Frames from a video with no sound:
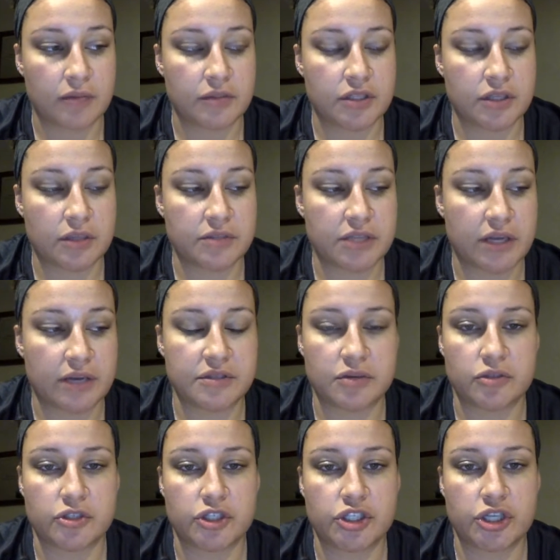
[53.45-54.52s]

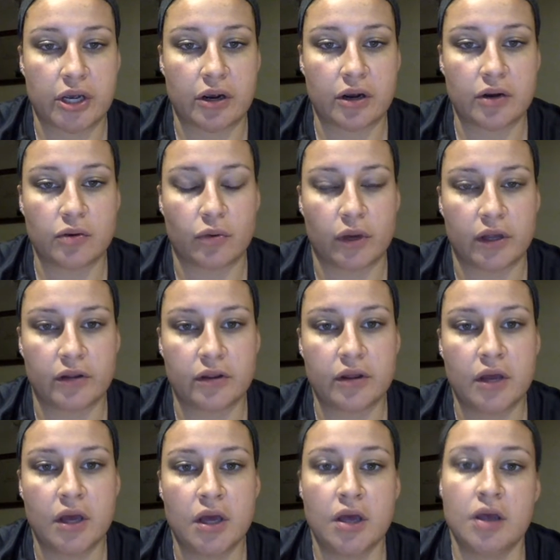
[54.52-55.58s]
Sometimes it was shared with
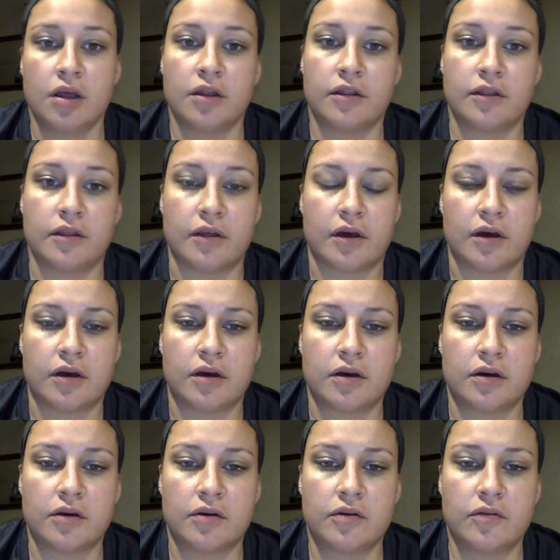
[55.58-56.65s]

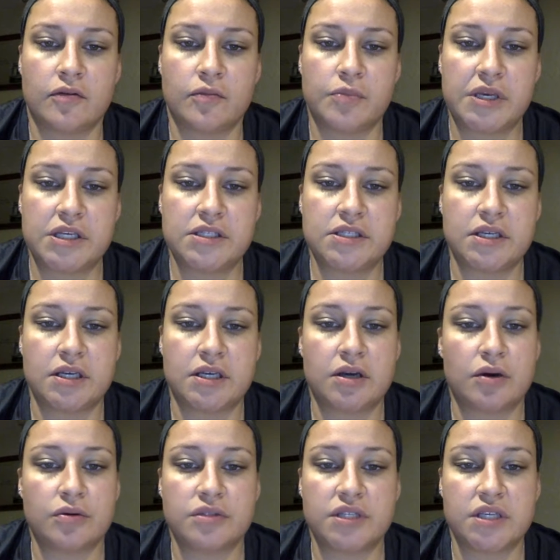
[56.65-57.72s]
the
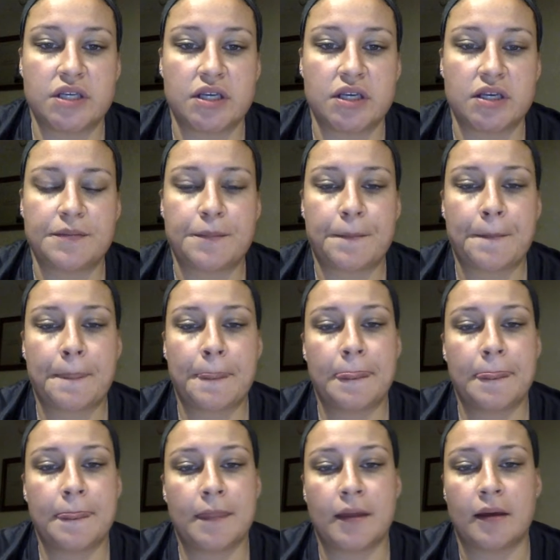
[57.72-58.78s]
PT, OT,
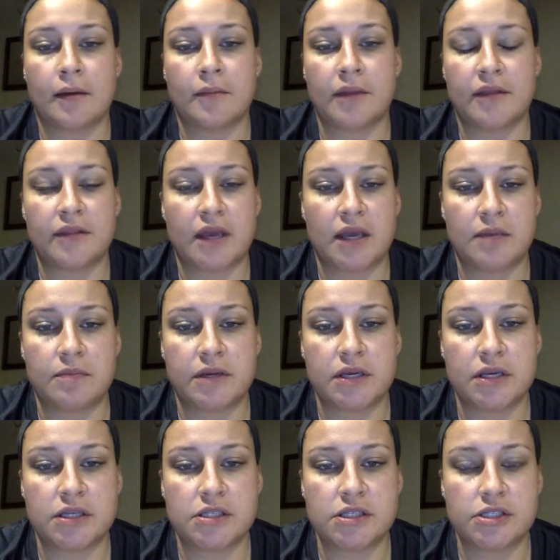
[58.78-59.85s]
and the
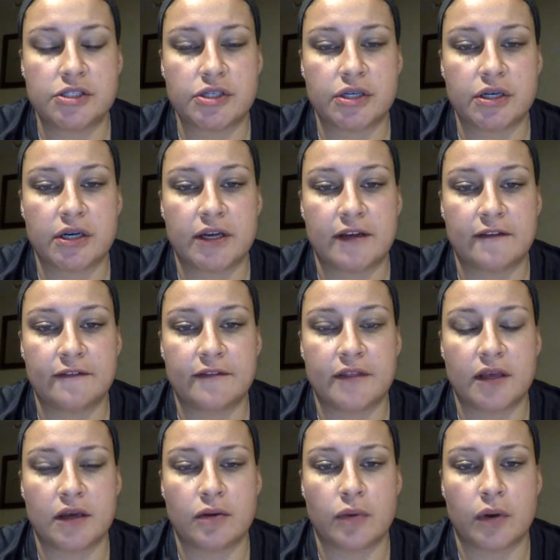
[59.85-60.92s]
APE teacher if they